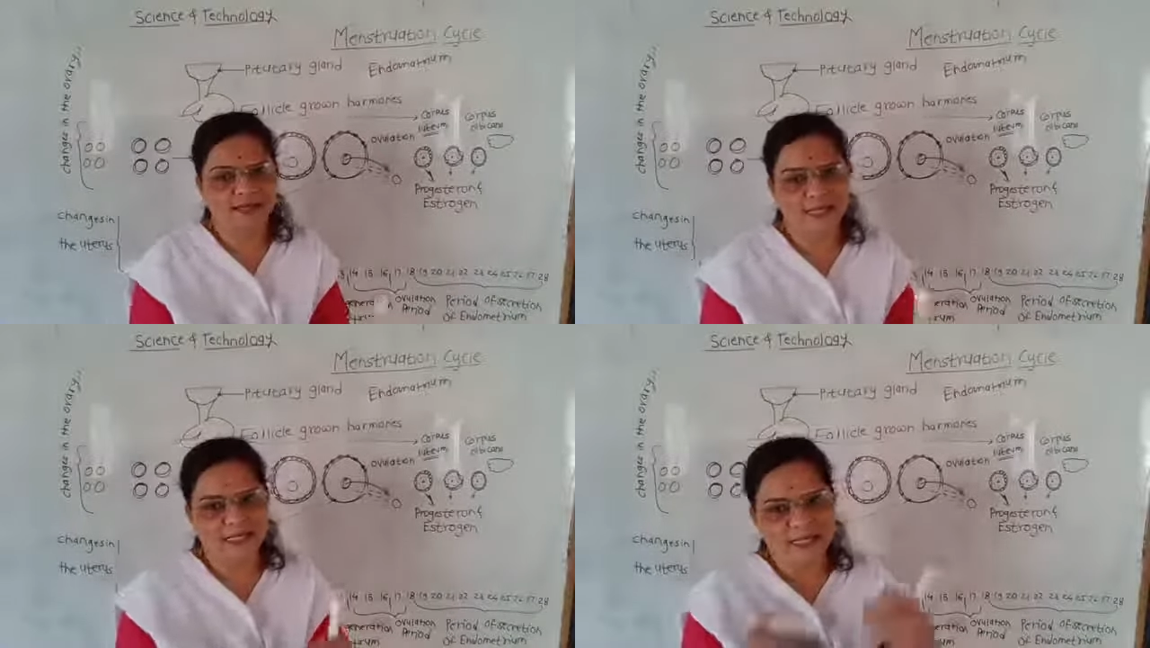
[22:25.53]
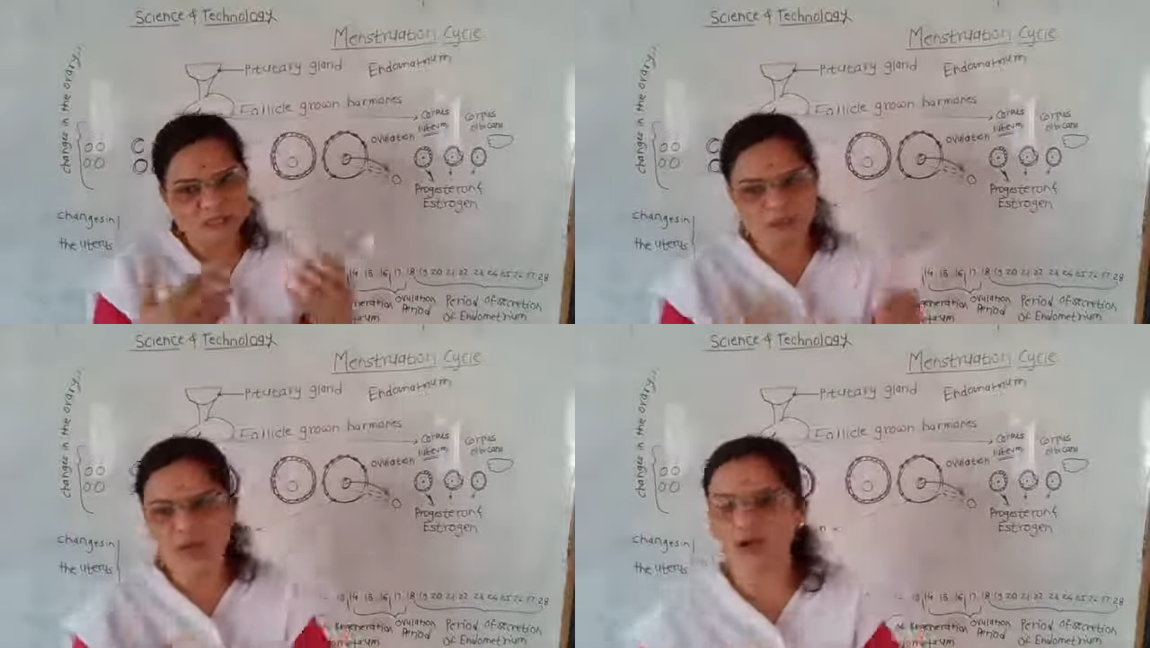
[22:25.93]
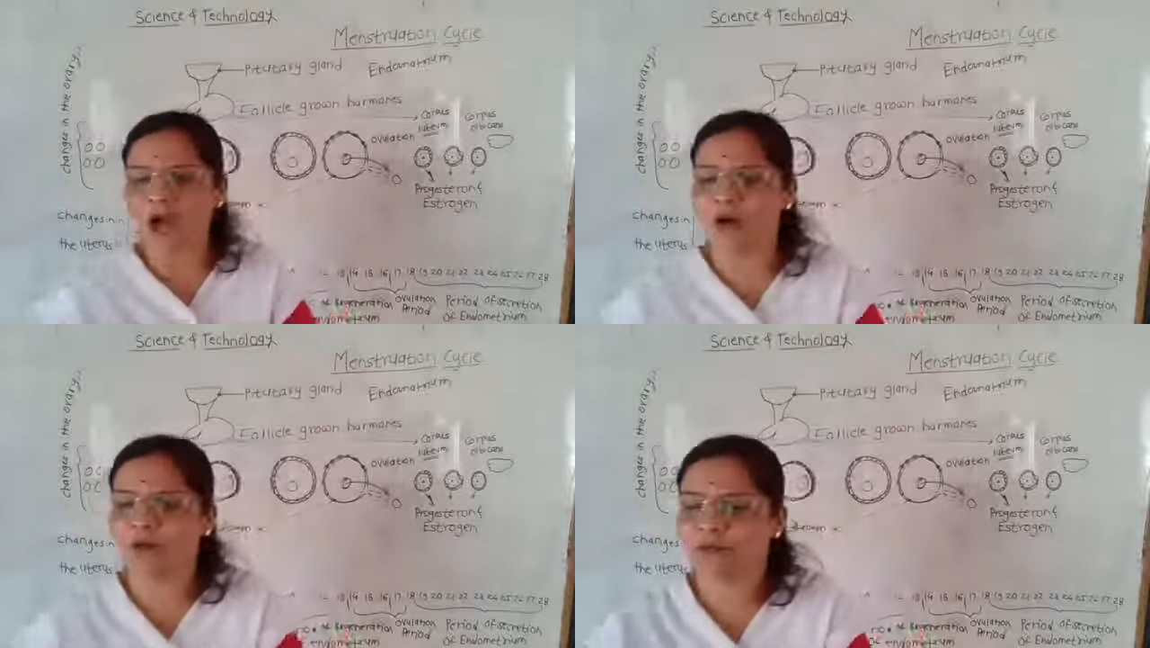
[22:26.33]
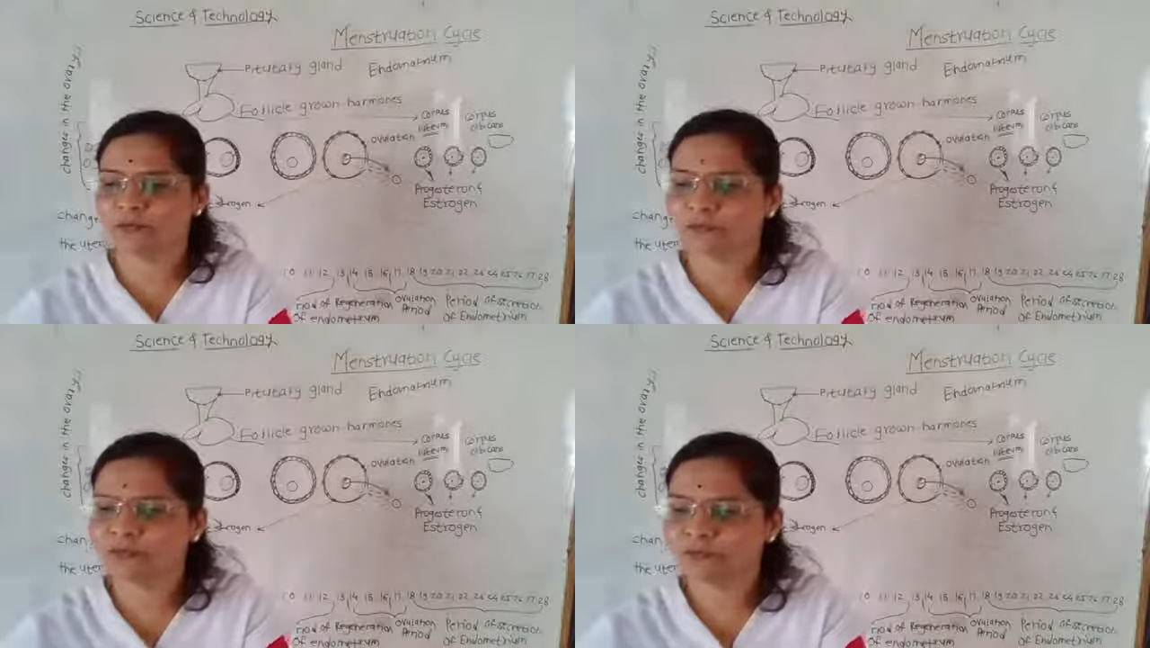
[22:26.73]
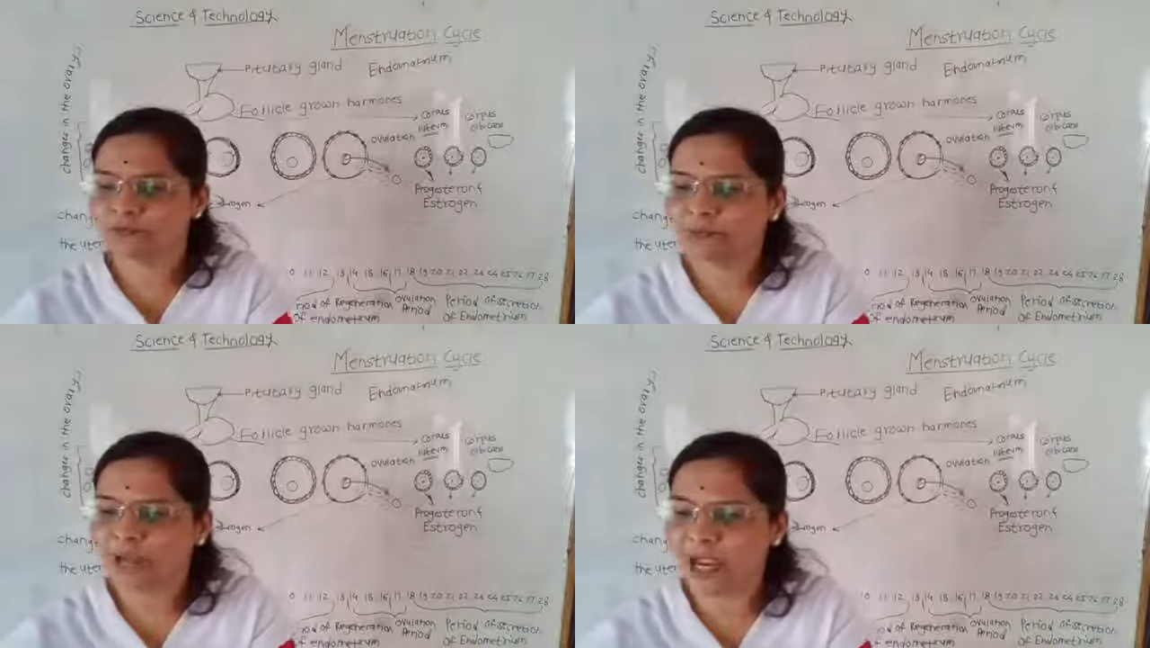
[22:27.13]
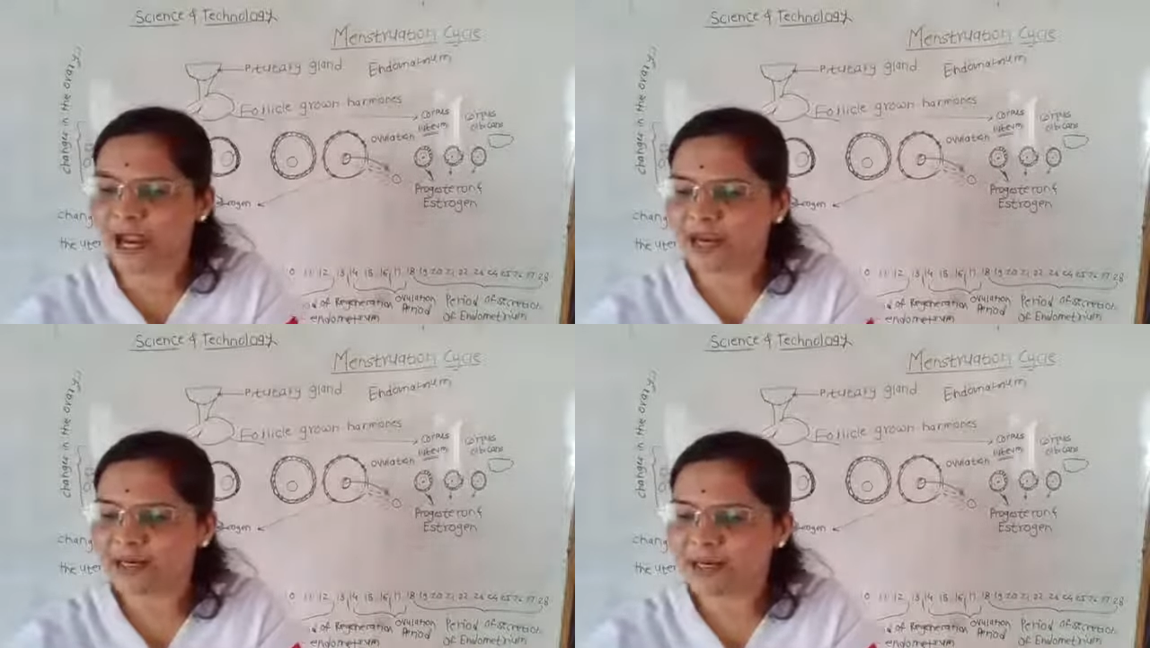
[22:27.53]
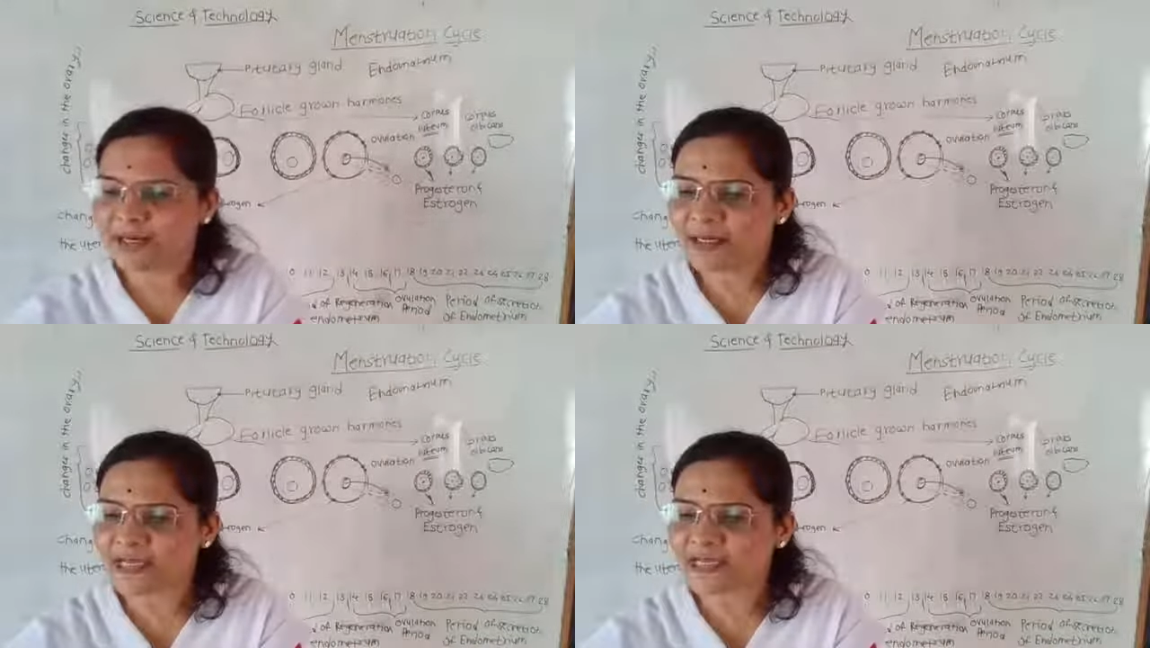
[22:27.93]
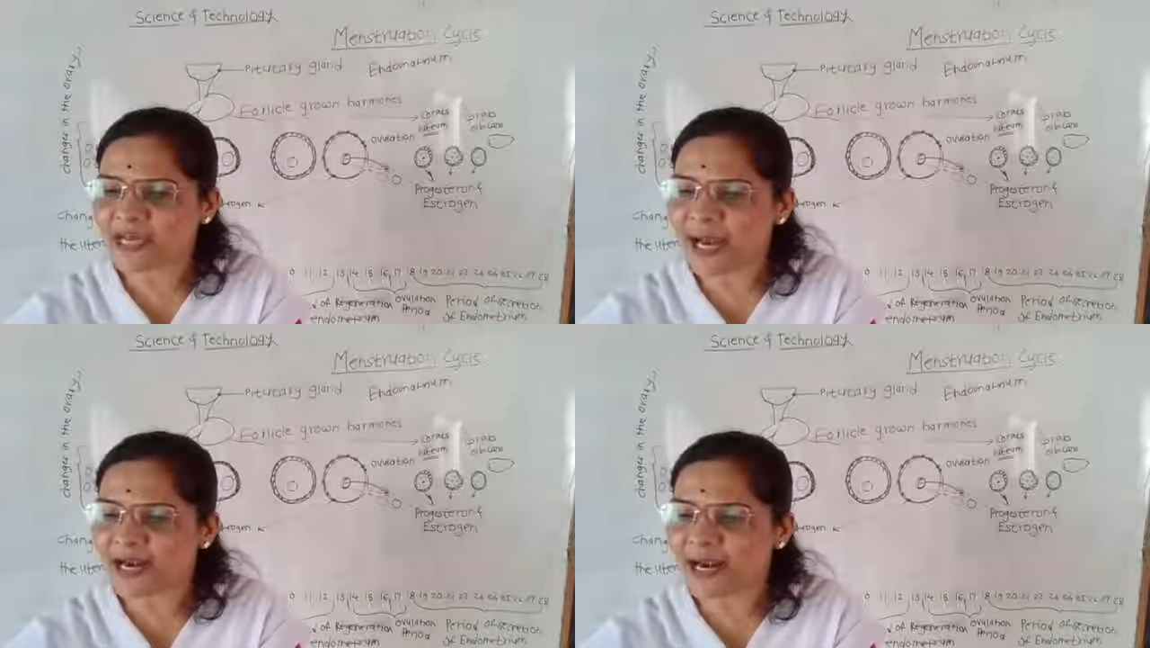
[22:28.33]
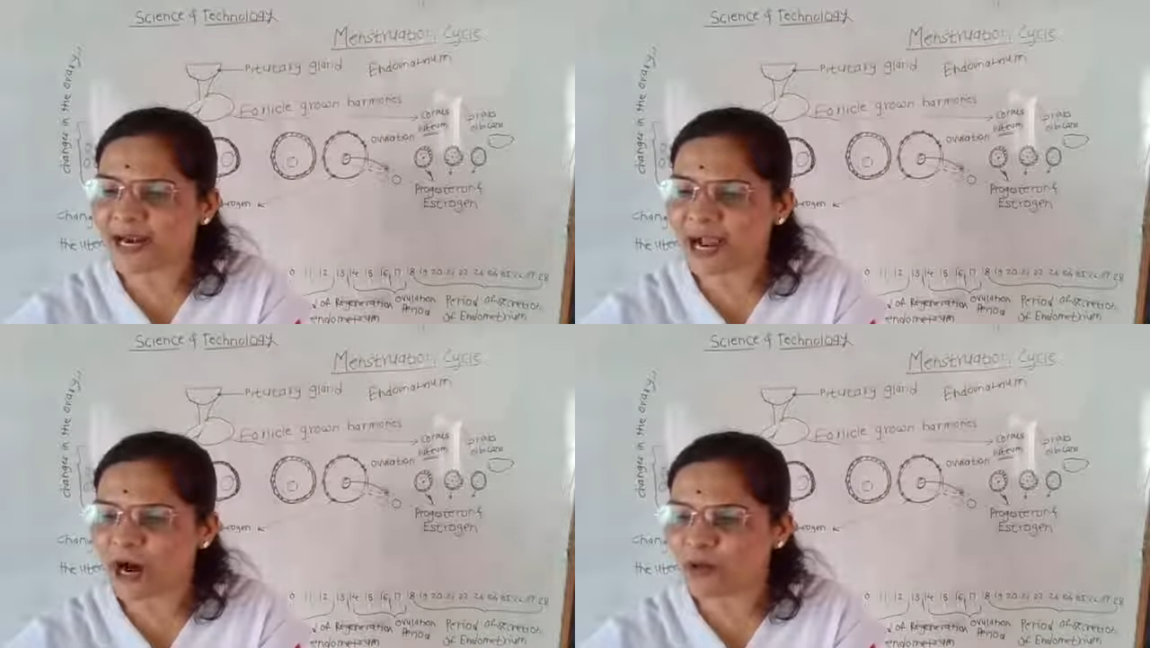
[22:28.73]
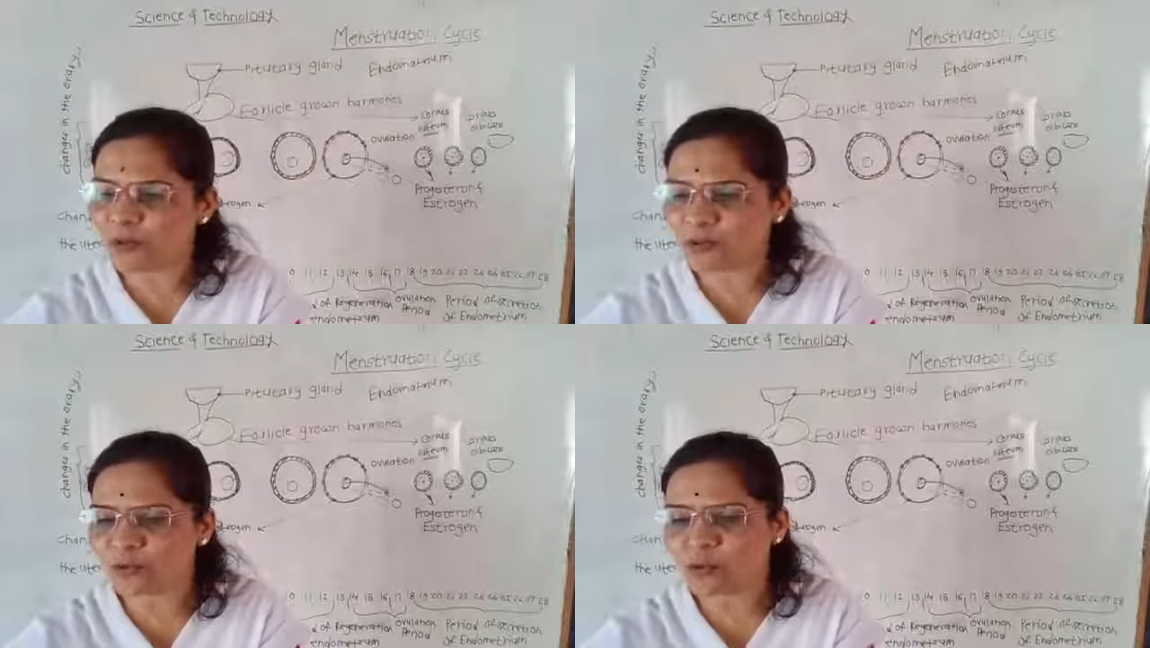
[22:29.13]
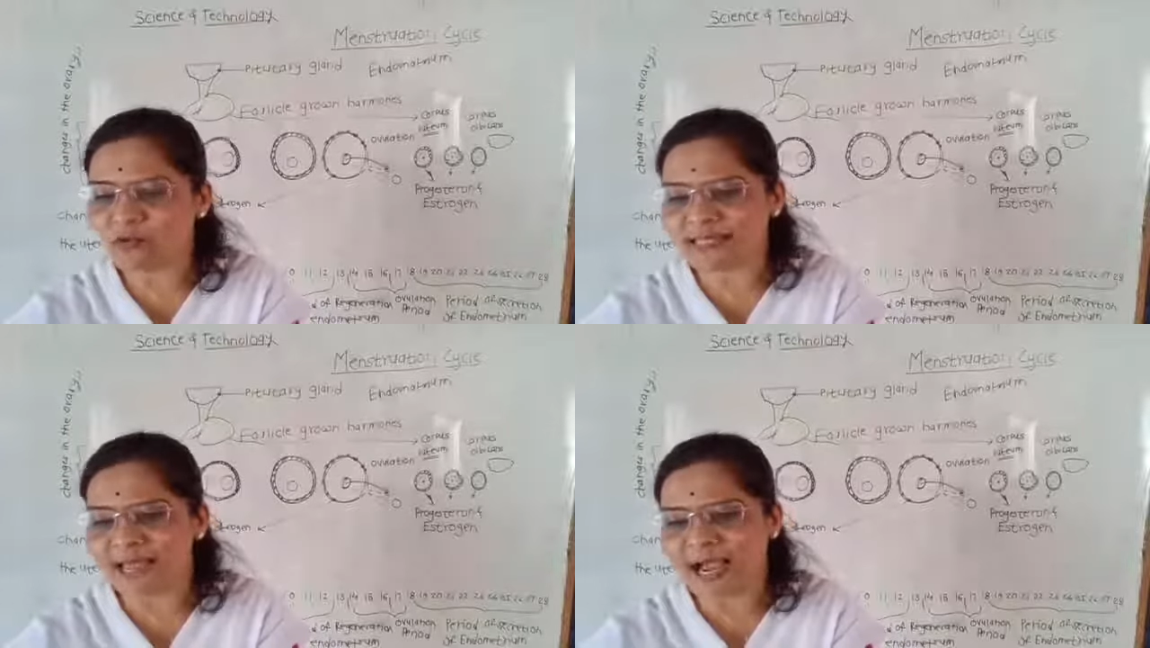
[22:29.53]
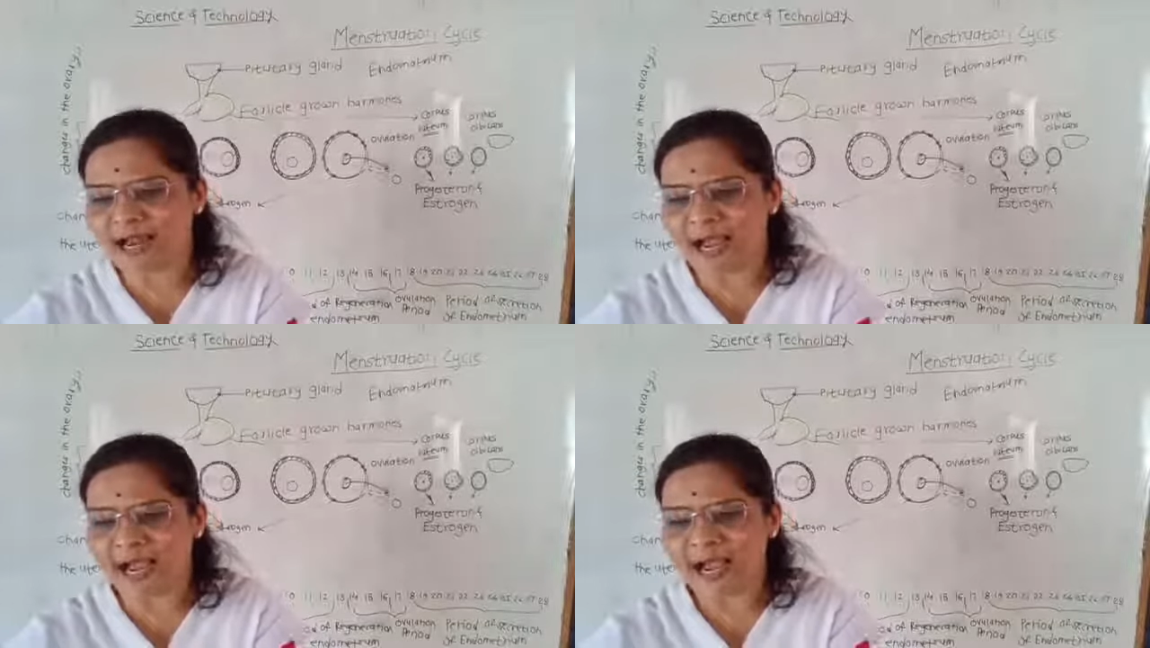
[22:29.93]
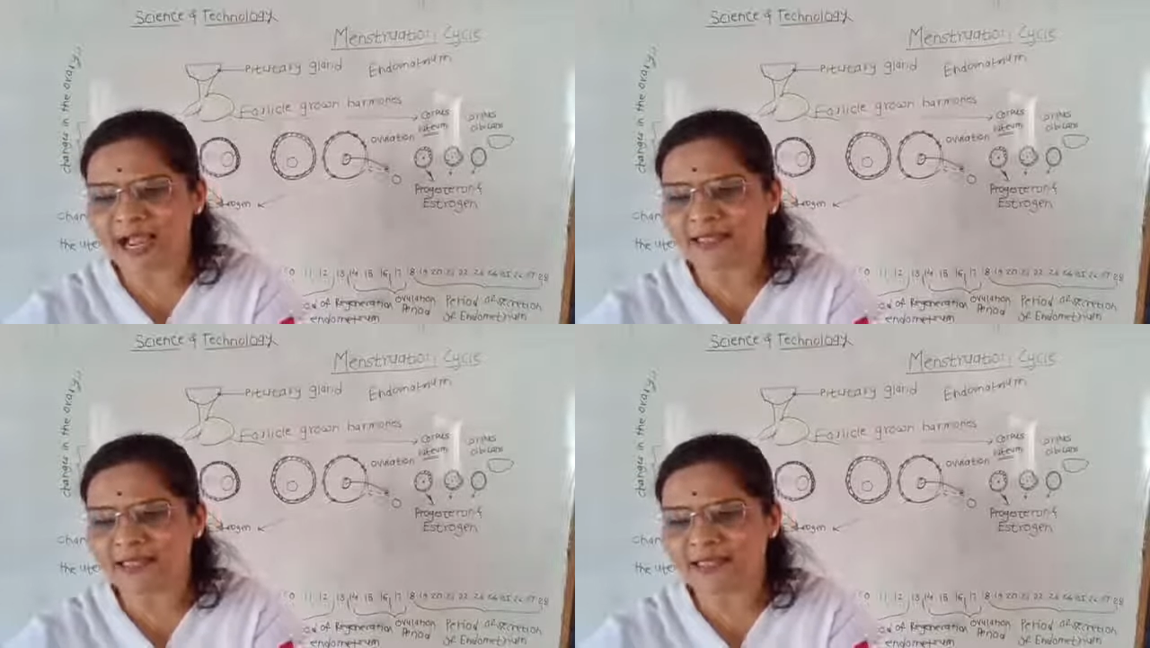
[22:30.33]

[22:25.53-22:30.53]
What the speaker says: that is thrown out and discarded out through vagina,